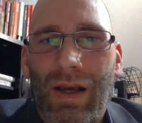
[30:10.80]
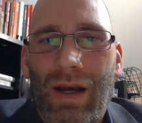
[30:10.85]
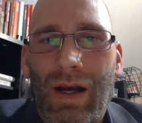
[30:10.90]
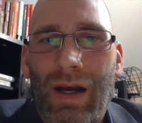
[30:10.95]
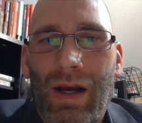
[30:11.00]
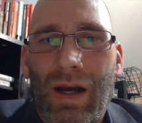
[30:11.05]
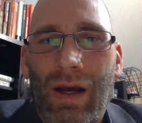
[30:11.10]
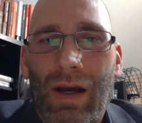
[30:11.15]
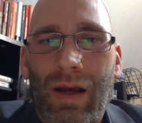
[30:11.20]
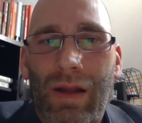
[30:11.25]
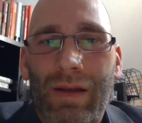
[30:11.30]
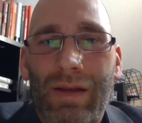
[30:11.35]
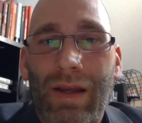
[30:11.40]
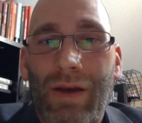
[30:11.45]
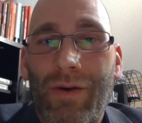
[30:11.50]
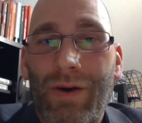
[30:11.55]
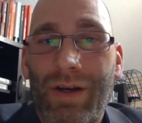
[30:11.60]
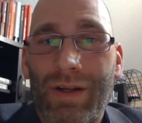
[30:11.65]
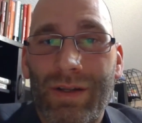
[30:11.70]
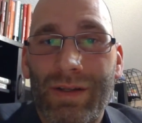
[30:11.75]

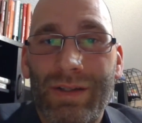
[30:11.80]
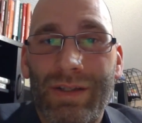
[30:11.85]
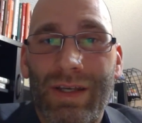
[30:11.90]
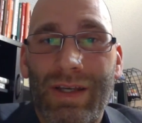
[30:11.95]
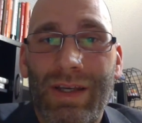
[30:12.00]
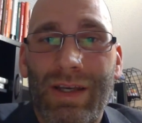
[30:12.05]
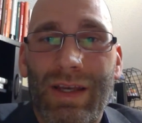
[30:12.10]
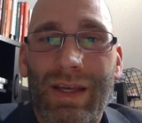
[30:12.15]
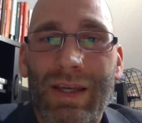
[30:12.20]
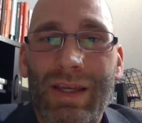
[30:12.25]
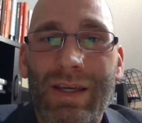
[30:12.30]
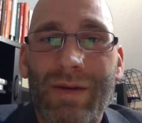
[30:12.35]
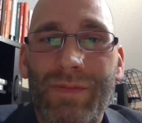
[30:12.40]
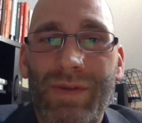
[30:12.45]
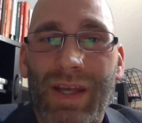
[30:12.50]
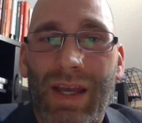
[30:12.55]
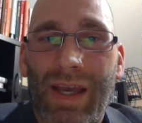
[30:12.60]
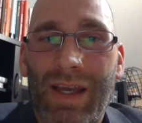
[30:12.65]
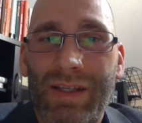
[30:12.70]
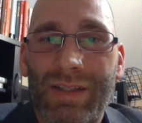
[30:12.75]
Now on to income
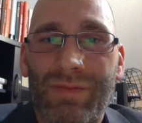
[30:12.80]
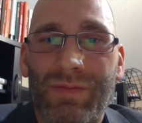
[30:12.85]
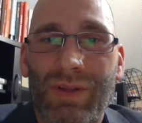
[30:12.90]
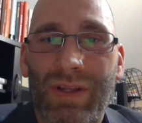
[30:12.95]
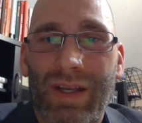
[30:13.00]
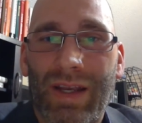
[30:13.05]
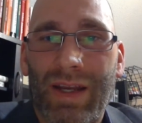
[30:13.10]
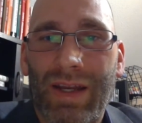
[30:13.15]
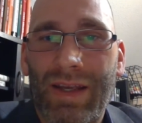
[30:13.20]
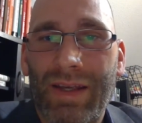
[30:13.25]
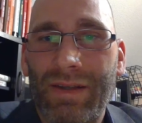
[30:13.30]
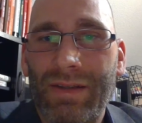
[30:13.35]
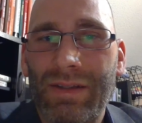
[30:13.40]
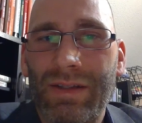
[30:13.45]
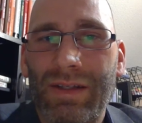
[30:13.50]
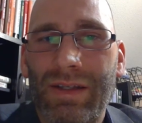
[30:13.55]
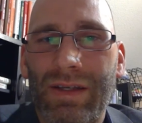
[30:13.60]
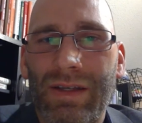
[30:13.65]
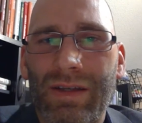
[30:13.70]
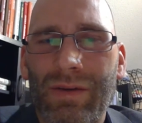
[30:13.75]
tax planning.
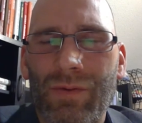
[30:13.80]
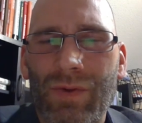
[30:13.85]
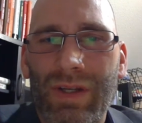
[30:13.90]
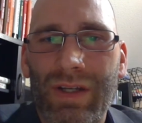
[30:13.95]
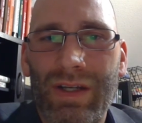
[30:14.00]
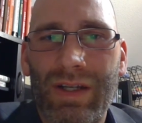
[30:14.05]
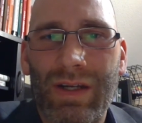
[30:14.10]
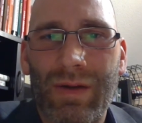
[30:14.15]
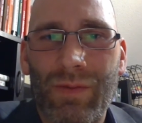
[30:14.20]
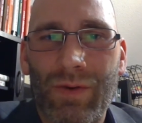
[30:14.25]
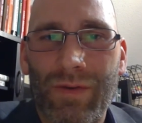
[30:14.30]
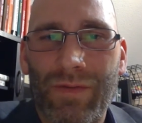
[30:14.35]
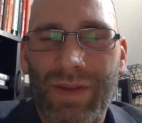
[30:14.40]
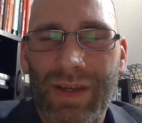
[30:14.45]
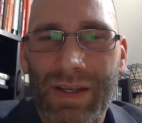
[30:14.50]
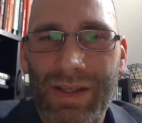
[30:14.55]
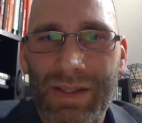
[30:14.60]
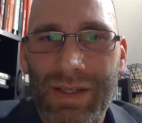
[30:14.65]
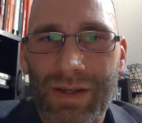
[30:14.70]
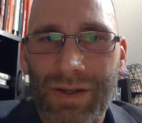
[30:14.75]
We did a number of
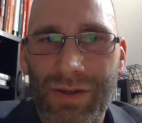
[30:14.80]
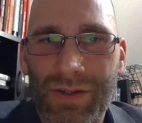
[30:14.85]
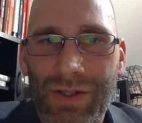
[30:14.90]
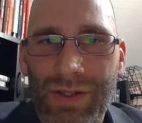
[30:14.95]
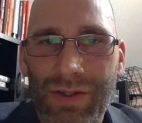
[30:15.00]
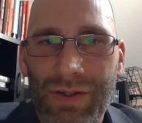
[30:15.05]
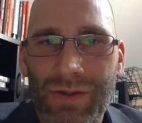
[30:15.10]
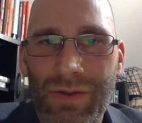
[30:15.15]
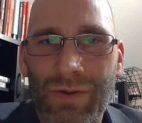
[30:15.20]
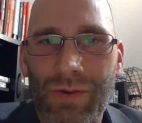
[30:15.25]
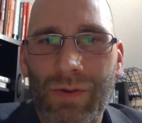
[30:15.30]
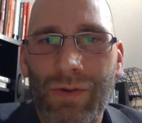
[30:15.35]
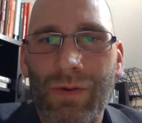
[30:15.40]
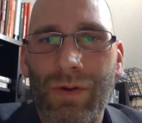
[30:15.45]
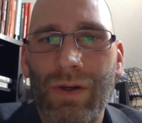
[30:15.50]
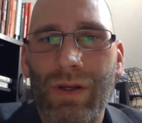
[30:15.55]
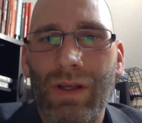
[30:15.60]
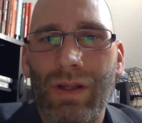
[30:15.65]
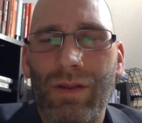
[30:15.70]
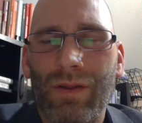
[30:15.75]
things here too,
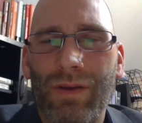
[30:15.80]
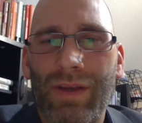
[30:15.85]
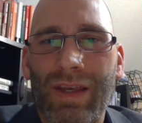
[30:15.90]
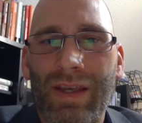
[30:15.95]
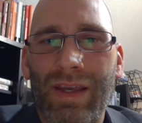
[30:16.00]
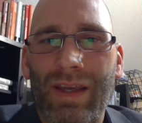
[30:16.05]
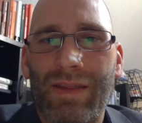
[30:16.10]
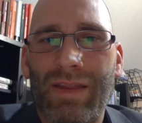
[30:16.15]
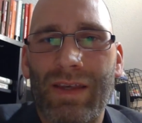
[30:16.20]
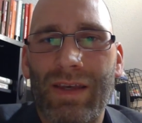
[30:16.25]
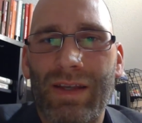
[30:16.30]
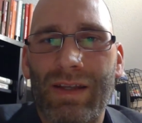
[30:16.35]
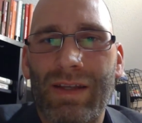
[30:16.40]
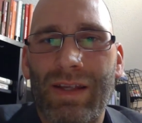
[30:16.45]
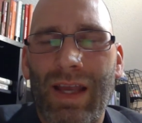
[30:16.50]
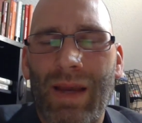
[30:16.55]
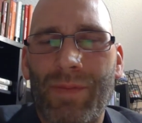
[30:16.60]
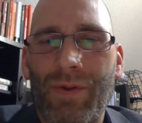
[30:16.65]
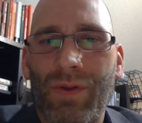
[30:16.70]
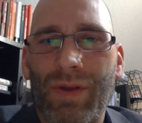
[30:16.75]
looking at the
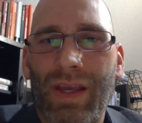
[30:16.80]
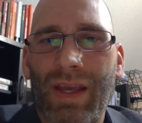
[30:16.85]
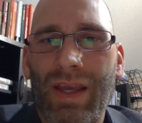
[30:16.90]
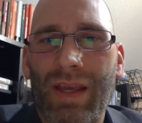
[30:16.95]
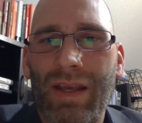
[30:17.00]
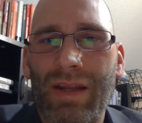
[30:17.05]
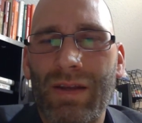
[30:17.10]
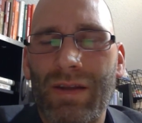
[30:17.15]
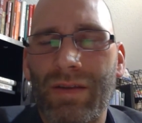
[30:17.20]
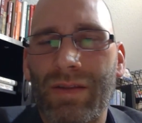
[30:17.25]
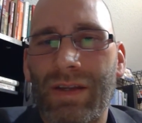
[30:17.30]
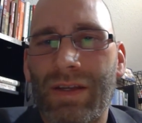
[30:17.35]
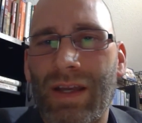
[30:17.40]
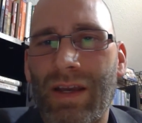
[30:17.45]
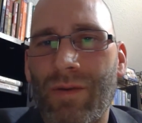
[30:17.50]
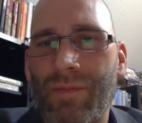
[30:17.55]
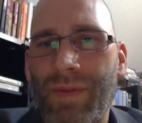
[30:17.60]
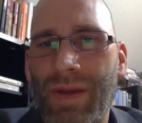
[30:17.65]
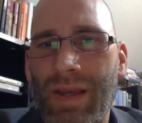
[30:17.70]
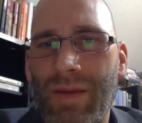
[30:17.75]
capital gain on the
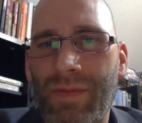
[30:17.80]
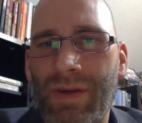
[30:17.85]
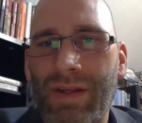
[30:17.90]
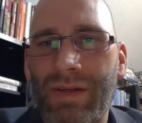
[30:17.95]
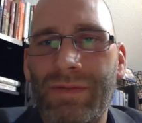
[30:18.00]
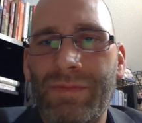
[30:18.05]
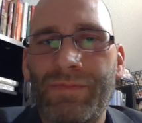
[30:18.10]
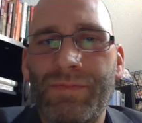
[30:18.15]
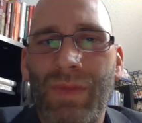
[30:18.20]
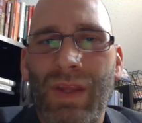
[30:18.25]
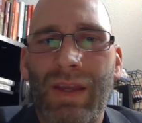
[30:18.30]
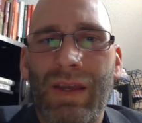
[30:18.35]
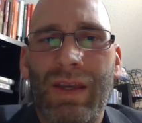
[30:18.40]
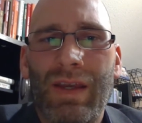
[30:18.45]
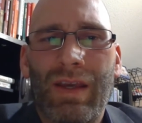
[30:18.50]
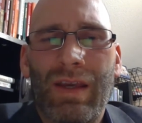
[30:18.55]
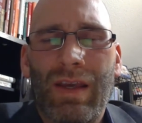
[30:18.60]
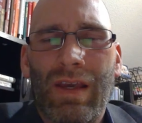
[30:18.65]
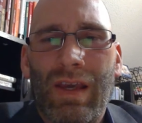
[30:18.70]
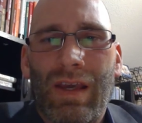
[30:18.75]
down payment,
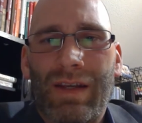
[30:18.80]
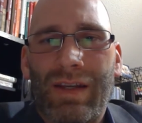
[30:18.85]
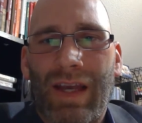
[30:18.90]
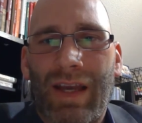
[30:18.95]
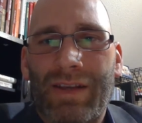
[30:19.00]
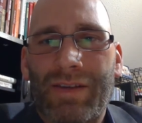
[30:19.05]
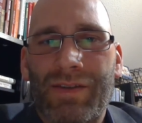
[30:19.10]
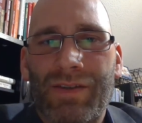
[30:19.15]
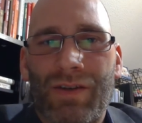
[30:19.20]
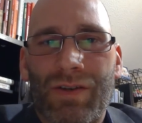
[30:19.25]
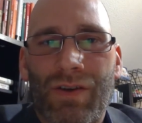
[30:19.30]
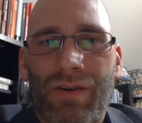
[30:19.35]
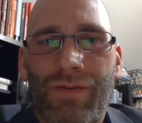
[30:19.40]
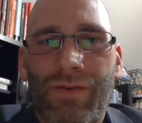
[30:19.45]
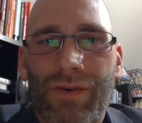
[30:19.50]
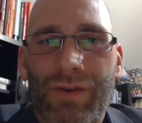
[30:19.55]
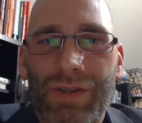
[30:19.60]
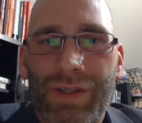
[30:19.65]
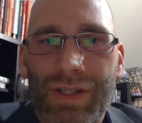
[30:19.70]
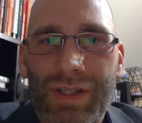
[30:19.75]
taxes on your
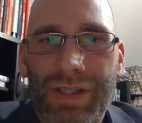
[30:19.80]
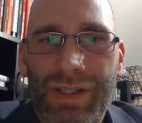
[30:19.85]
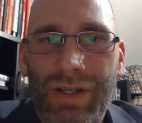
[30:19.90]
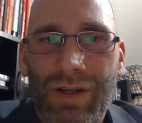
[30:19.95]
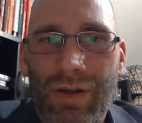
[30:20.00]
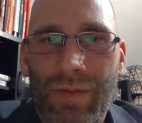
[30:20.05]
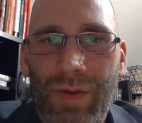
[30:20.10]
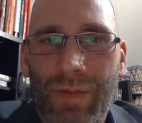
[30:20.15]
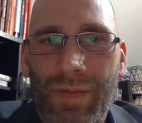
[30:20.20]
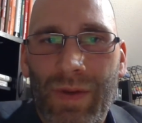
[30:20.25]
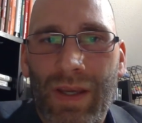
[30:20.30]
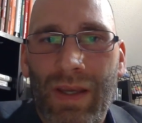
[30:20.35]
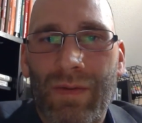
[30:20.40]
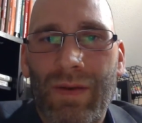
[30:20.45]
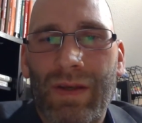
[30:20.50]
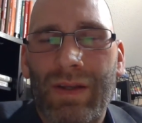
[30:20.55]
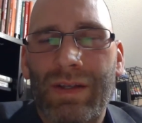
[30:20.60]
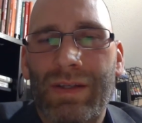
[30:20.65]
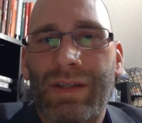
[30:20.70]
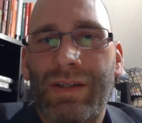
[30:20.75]
first installment
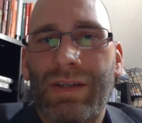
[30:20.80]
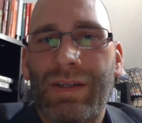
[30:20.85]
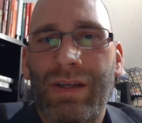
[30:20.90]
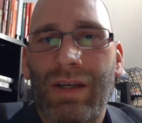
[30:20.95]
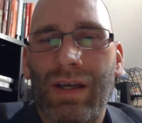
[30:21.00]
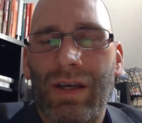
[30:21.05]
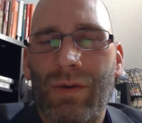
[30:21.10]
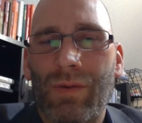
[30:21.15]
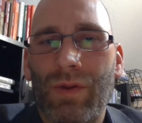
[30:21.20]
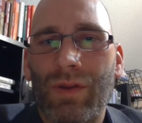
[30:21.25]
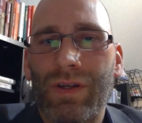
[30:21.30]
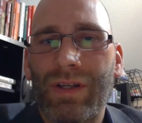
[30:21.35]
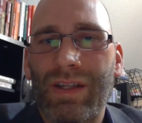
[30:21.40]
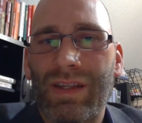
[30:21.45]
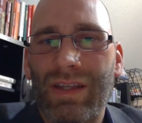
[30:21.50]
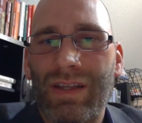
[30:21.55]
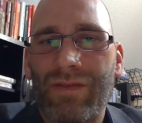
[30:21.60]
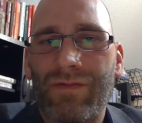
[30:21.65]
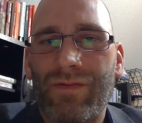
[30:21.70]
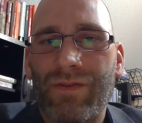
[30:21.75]
payment. We looked at
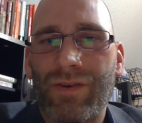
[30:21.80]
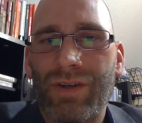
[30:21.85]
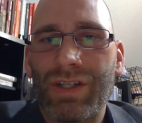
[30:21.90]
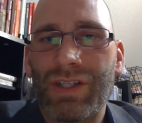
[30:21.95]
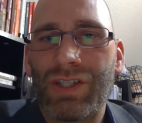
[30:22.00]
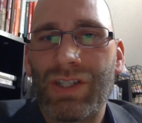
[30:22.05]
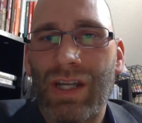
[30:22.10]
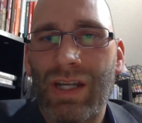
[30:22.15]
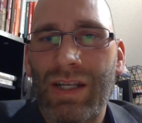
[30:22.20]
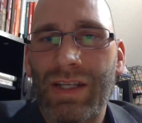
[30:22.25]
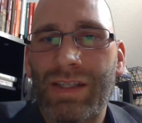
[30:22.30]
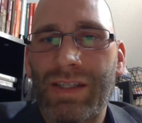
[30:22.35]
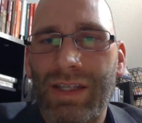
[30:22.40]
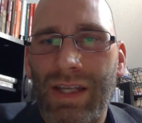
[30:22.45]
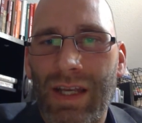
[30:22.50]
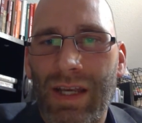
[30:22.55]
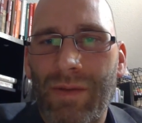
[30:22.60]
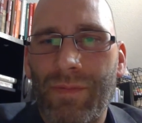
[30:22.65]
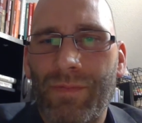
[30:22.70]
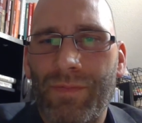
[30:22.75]
the inverted Jenny
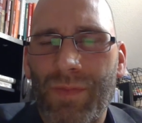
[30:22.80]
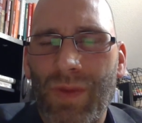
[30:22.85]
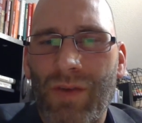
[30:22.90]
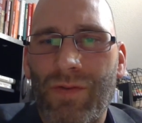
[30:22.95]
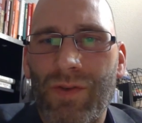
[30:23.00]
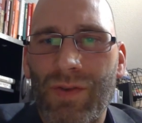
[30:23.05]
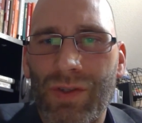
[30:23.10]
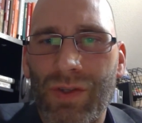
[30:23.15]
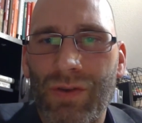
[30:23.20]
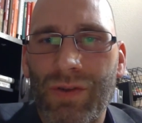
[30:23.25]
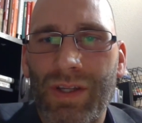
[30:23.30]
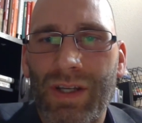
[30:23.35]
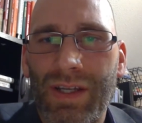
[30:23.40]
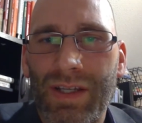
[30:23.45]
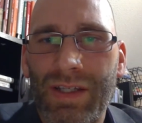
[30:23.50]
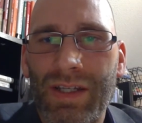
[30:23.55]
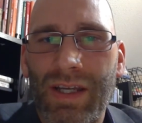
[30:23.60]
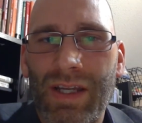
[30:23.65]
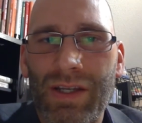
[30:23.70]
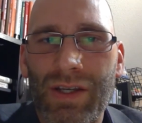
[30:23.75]
stamp if you sold it
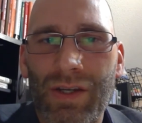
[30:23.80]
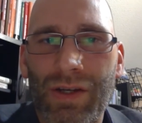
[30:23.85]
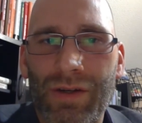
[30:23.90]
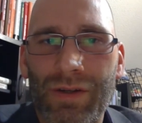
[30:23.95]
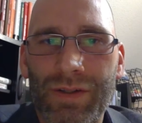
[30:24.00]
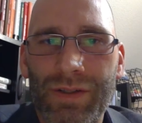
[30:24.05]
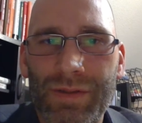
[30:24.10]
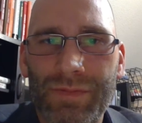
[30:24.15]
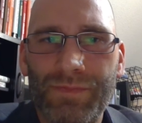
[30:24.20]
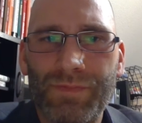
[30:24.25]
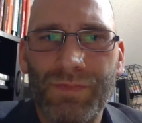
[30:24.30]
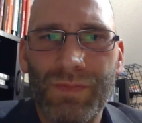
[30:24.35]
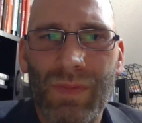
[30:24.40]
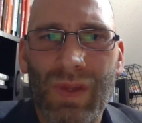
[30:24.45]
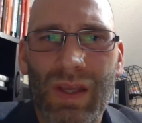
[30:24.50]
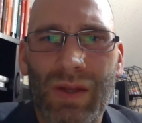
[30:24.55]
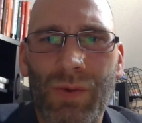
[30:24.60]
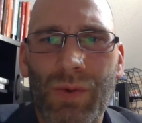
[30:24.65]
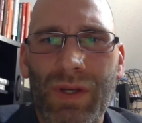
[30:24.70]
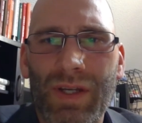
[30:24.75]
in 10 years,
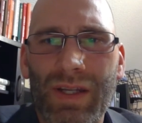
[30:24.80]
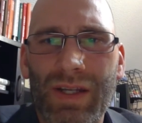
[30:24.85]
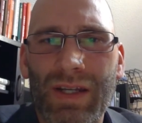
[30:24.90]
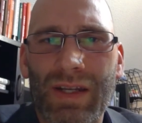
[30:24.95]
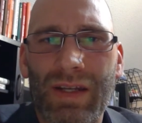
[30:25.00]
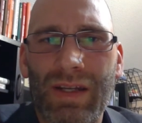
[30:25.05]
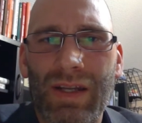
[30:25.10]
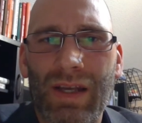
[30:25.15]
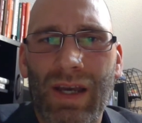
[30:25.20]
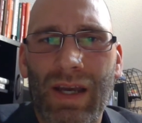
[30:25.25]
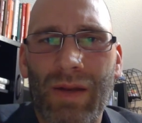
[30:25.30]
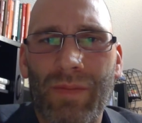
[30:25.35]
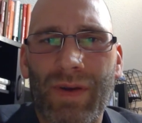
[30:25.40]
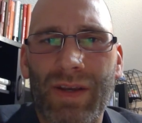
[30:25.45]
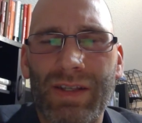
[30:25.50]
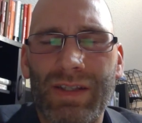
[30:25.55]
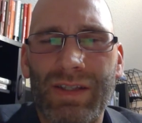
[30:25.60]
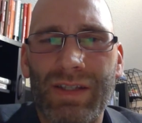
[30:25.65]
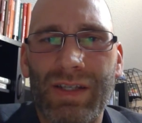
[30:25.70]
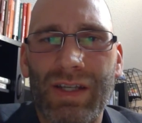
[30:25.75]
and we did an
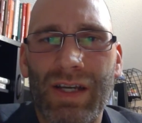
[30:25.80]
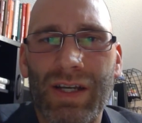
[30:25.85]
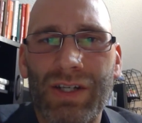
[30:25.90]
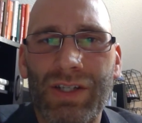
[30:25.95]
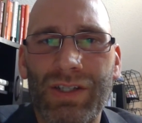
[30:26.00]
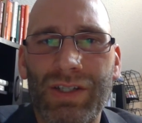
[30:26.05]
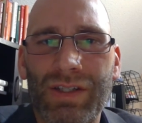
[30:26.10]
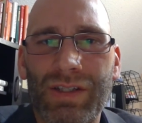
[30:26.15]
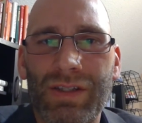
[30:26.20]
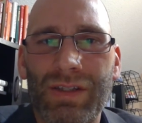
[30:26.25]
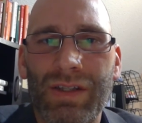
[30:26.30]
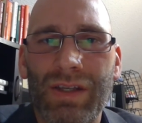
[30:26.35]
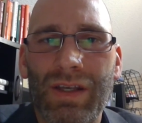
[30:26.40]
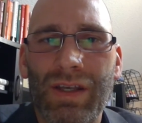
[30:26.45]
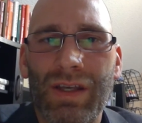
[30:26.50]
itemized deduction